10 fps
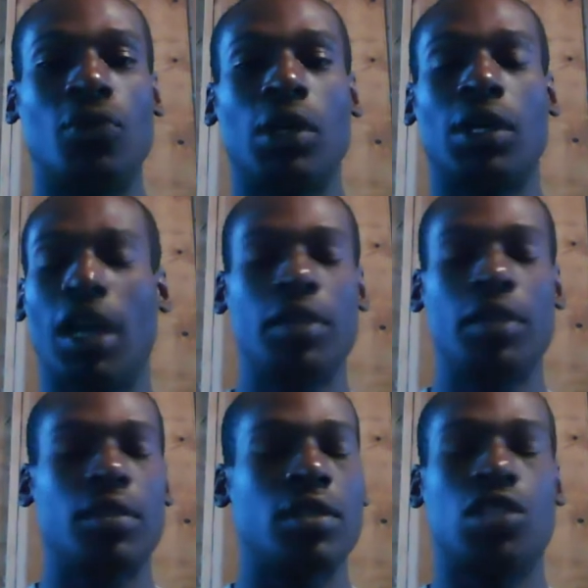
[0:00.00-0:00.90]

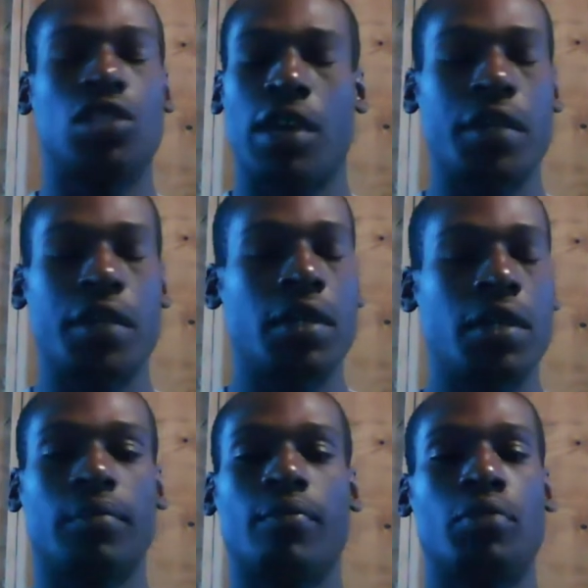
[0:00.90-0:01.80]
commenting,
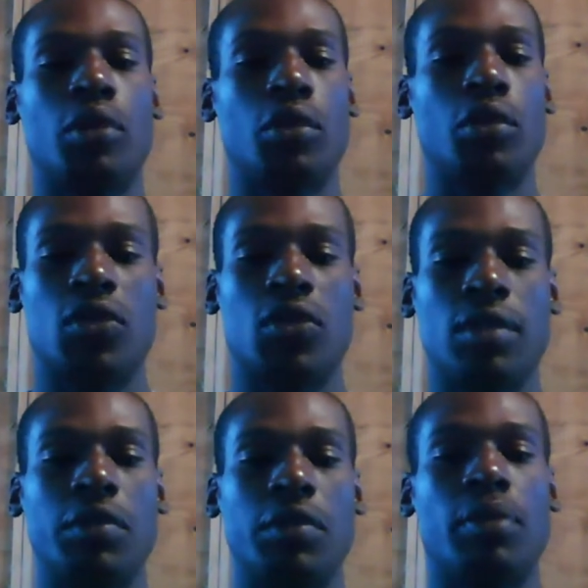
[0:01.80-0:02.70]
sharing,
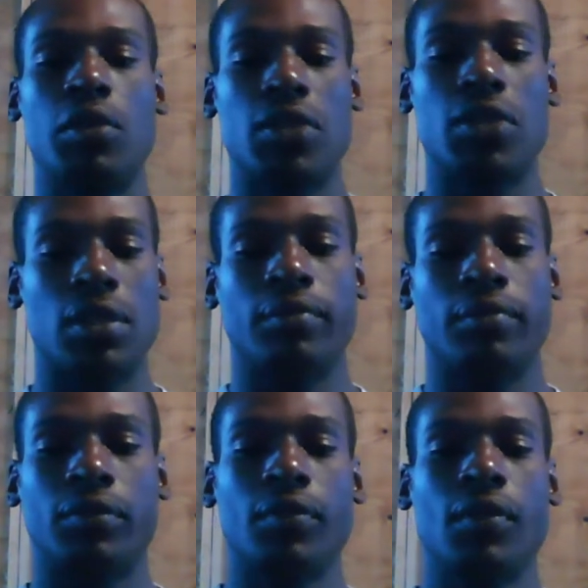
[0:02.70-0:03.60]
posting, reposting.
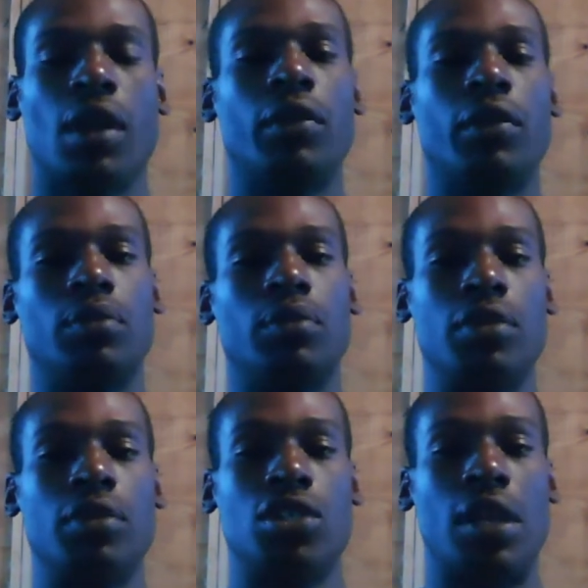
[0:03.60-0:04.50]
I really
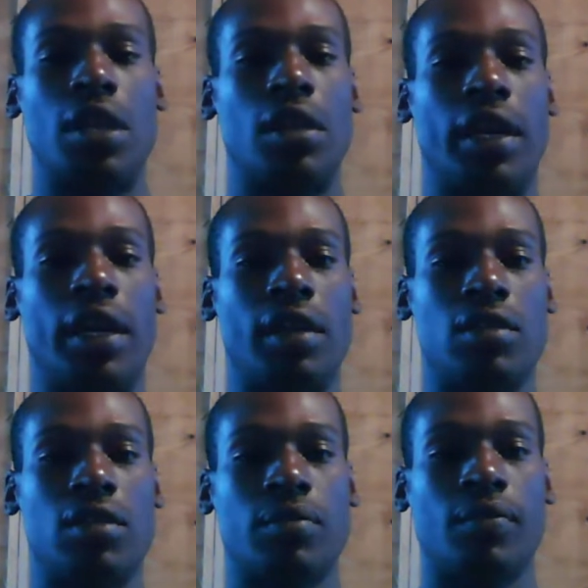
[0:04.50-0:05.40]
appreciate it,
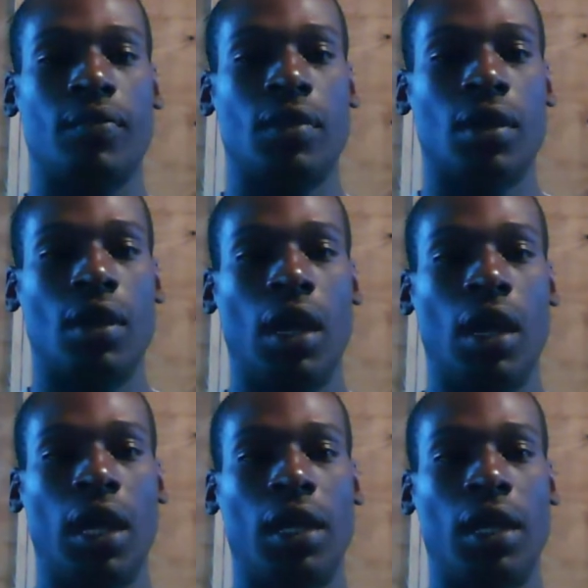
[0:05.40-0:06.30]
guys.
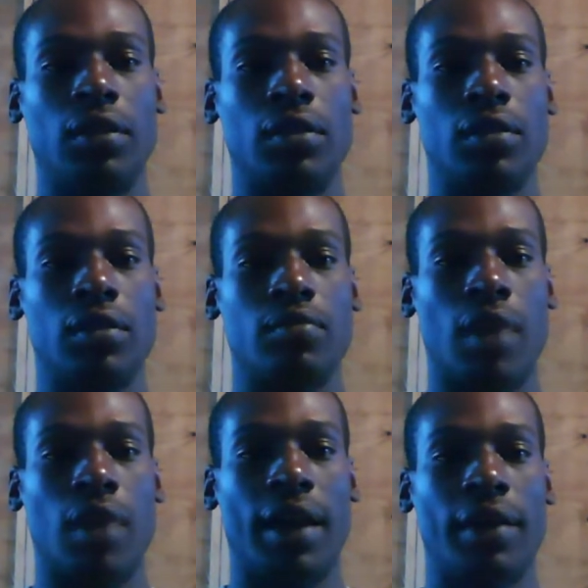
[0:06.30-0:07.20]
And
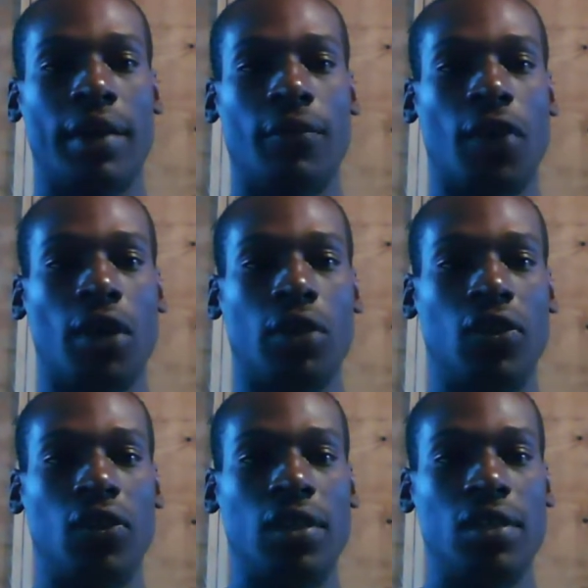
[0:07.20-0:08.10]
I felt
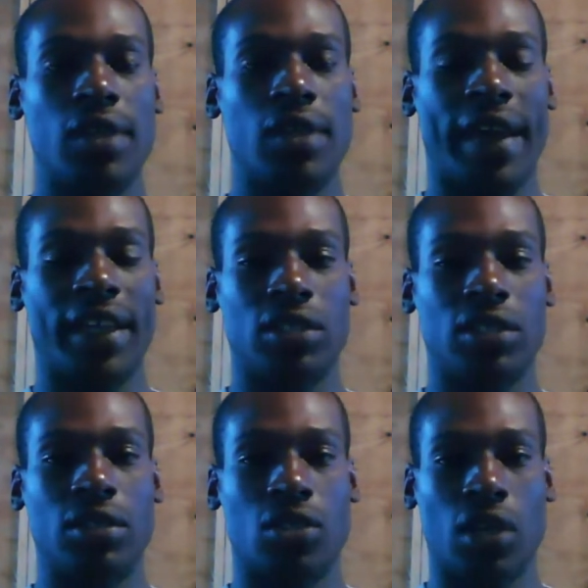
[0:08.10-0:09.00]
the need to
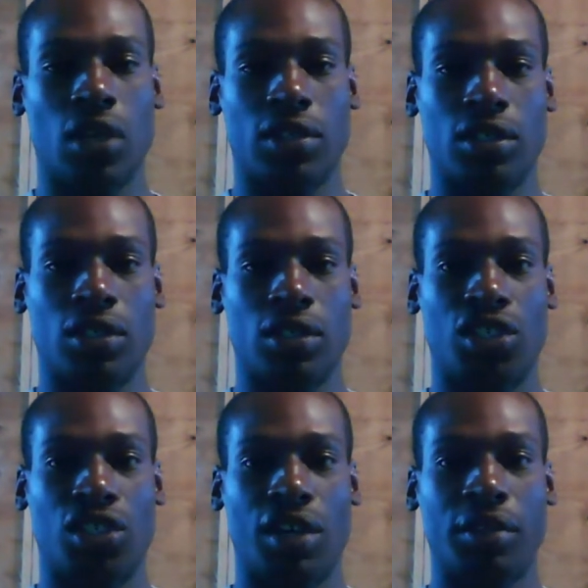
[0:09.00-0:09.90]
actually start to
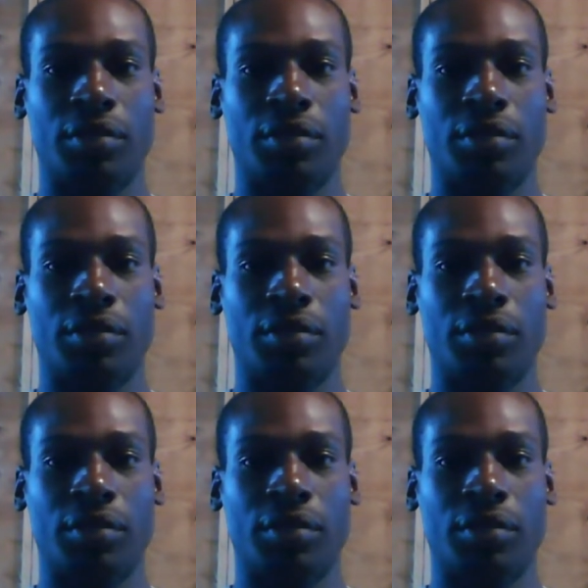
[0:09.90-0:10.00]
share